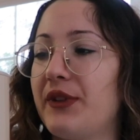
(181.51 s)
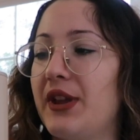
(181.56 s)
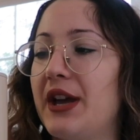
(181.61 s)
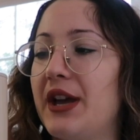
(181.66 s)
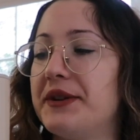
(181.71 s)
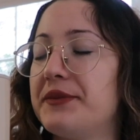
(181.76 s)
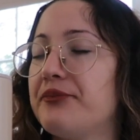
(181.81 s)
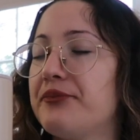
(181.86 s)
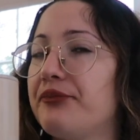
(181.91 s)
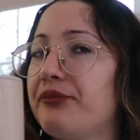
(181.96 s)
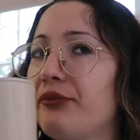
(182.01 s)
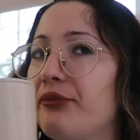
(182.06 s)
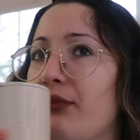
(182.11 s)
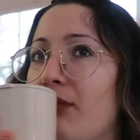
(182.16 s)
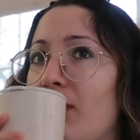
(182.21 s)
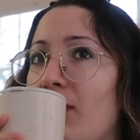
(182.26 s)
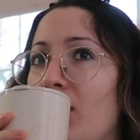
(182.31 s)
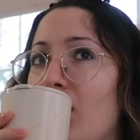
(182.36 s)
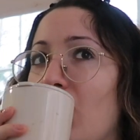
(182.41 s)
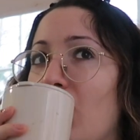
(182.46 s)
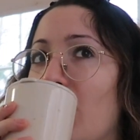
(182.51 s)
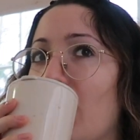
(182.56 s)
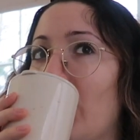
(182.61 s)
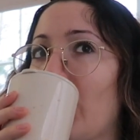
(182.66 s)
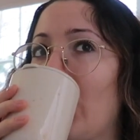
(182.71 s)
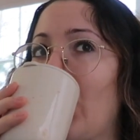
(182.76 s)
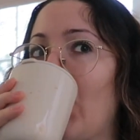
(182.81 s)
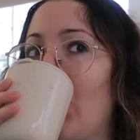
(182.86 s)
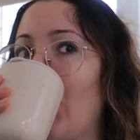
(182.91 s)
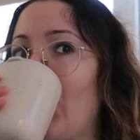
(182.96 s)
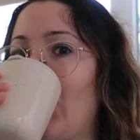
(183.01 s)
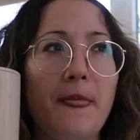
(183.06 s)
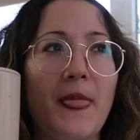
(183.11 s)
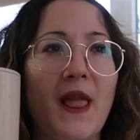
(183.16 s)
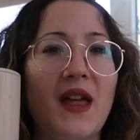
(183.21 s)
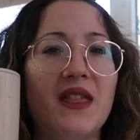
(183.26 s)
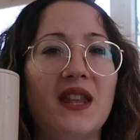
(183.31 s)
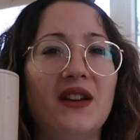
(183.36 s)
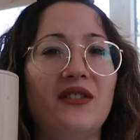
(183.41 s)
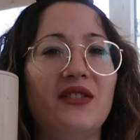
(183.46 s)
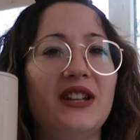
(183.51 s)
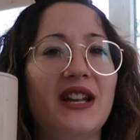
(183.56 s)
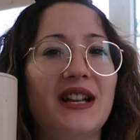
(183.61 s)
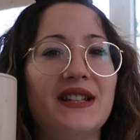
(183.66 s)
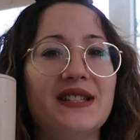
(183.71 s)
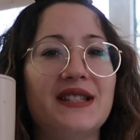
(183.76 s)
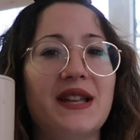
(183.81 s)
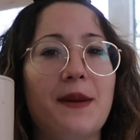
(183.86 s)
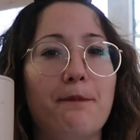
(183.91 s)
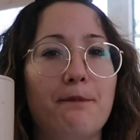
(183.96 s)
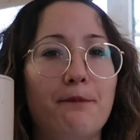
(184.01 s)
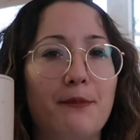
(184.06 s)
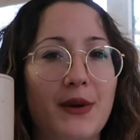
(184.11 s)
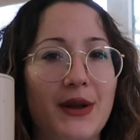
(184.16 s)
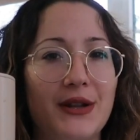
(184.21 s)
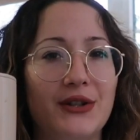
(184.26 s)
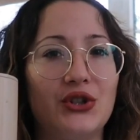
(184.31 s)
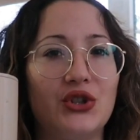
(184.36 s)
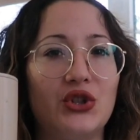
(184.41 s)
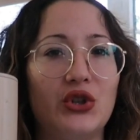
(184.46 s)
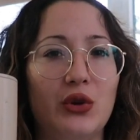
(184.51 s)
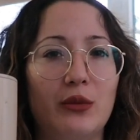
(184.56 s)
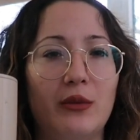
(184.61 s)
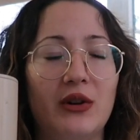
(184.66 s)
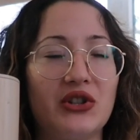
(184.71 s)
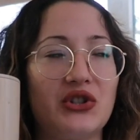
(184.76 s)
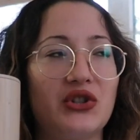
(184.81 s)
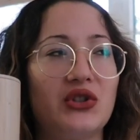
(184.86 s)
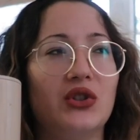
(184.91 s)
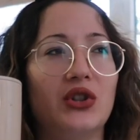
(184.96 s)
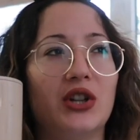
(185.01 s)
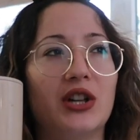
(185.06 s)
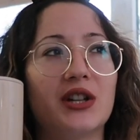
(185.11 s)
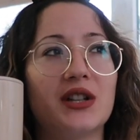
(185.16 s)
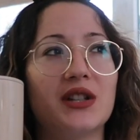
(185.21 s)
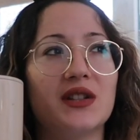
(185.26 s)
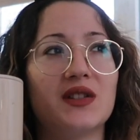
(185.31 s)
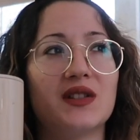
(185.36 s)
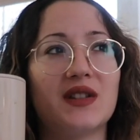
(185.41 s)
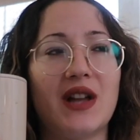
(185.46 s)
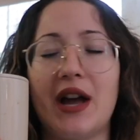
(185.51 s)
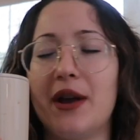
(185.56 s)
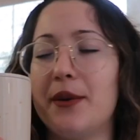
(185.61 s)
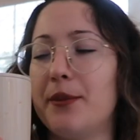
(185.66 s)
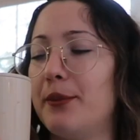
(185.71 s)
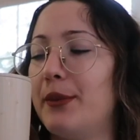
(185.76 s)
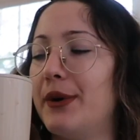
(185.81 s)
yeah. I definitely added a bit too much sugar this time,